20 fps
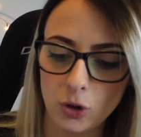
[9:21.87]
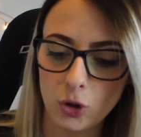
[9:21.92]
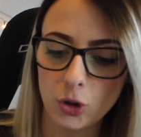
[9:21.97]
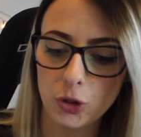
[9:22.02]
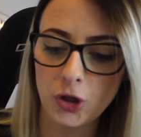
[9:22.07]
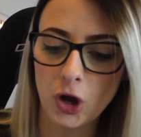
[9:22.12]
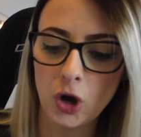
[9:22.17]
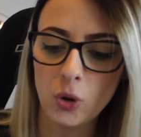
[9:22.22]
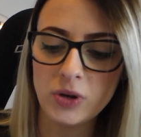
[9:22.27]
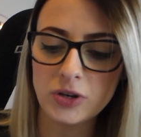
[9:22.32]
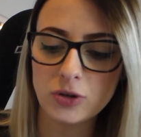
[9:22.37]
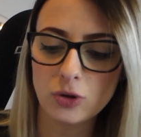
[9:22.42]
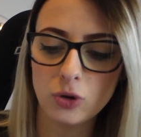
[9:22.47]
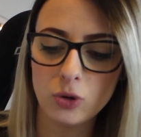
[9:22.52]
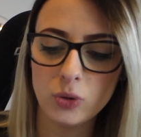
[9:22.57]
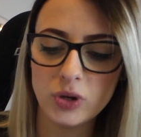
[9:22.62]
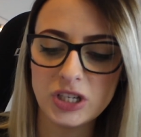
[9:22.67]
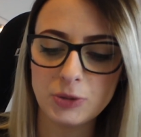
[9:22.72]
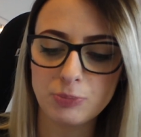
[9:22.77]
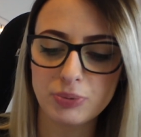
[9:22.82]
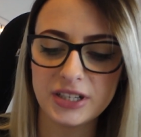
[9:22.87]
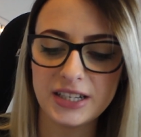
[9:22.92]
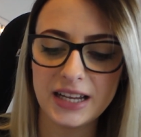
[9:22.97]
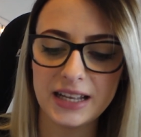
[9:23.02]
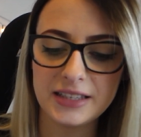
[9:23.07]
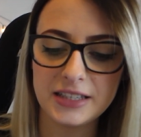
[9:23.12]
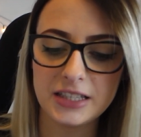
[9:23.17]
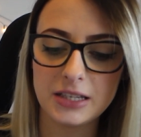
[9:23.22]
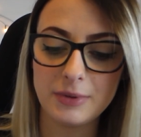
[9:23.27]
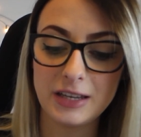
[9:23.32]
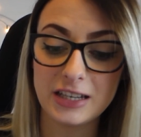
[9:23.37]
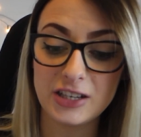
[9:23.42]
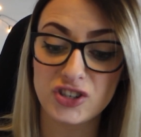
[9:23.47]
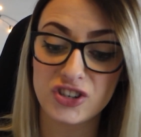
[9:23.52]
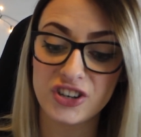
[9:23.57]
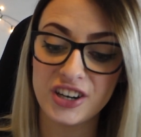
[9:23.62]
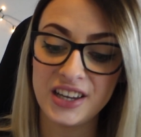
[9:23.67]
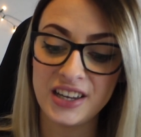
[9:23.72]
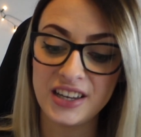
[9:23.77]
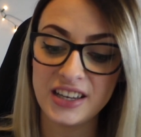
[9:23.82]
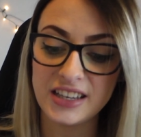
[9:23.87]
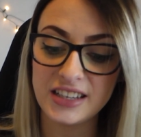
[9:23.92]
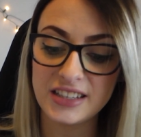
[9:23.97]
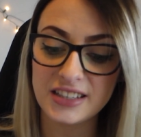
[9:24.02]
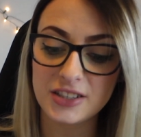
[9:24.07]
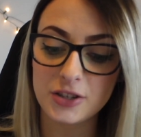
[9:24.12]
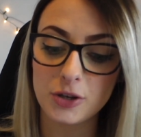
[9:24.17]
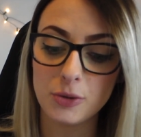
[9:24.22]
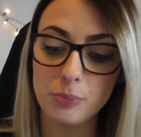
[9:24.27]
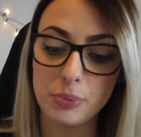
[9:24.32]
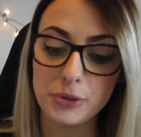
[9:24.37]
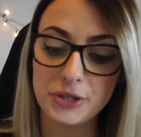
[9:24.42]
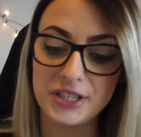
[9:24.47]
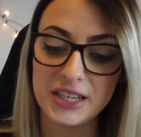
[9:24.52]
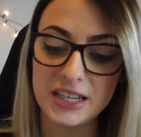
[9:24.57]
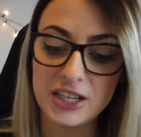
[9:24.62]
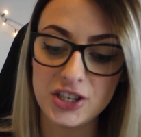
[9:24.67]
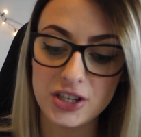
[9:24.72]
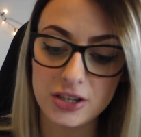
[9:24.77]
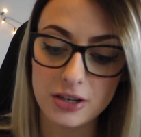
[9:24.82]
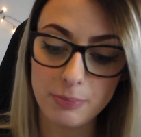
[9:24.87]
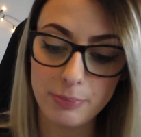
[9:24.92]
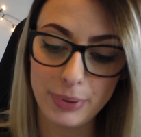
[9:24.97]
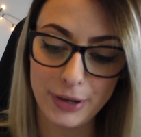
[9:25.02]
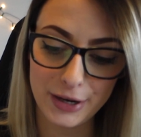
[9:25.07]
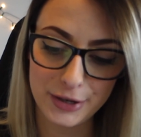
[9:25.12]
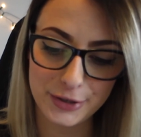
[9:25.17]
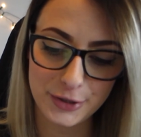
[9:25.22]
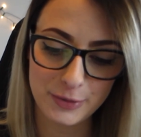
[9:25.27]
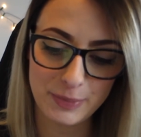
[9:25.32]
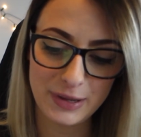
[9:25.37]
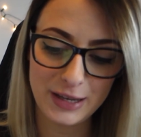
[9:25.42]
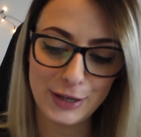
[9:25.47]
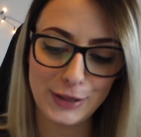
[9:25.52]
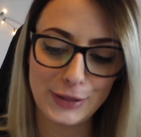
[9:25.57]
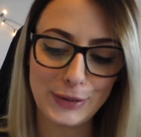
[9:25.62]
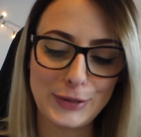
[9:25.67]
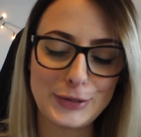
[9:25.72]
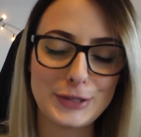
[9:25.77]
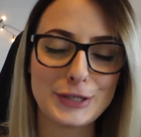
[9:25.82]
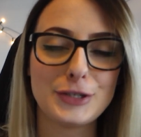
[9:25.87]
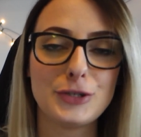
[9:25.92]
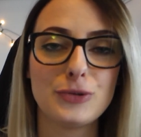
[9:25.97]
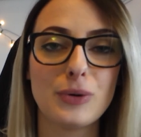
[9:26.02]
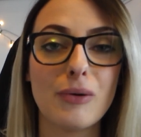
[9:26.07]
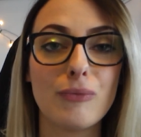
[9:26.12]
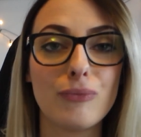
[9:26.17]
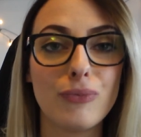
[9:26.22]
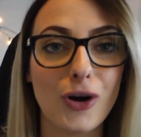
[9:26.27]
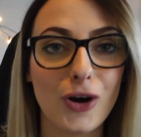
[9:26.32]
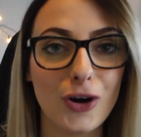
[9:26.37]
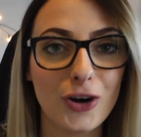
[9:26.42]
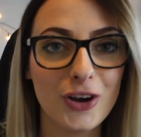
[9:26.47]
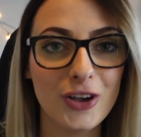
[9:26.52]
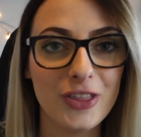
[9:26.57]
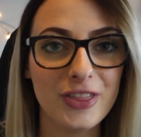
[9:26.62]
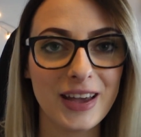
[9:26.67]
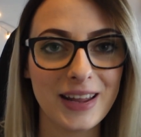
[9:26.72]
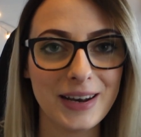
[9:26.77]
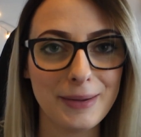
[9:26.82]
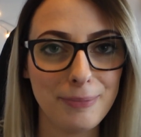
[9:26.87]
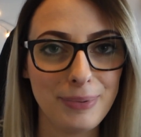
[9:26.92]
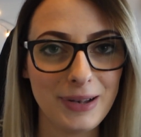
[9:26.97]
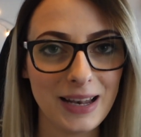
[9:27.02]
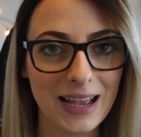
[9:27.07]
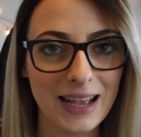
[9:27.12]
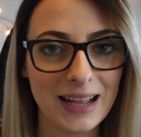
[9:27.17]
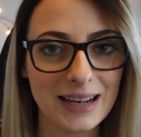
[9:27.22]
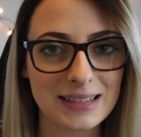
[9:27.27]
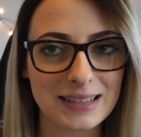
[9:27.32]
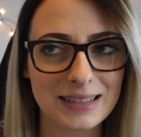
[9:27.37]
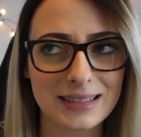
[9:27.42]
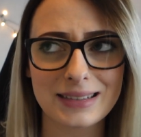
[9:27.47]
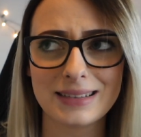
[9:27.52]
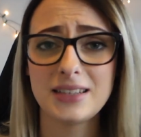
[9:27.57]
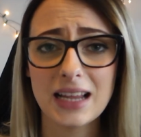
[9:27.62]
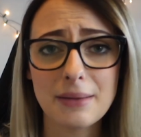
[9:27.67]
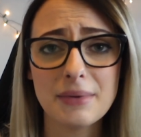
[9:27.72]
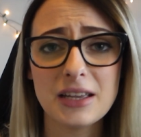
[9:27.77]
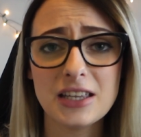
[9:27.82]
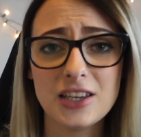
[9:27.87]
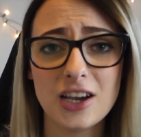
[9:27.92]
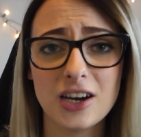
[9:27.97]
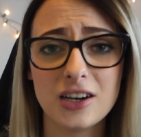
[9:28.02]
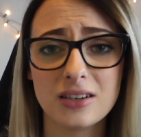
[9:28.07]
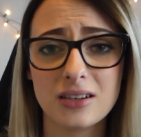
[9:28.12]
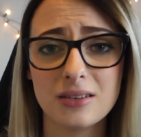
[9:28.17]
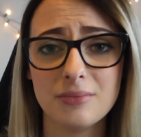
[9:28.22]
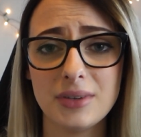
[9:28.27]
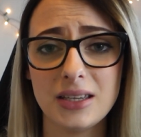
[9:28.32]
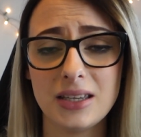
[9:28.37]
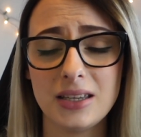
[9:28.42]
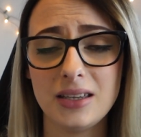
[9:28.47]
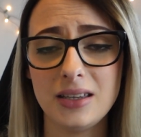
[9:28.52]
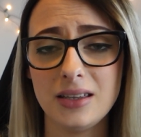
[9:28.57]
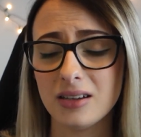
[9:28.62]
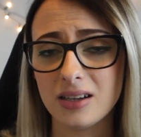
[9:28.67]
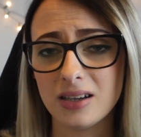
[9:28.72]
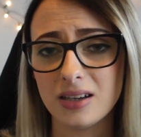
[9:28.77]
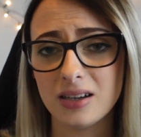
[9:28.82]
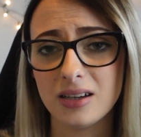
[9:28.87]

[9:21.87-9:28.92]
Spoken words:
Although it always pretends to be a tree, its composition appears to be closer to a rock than a plant. Damn it, younger me.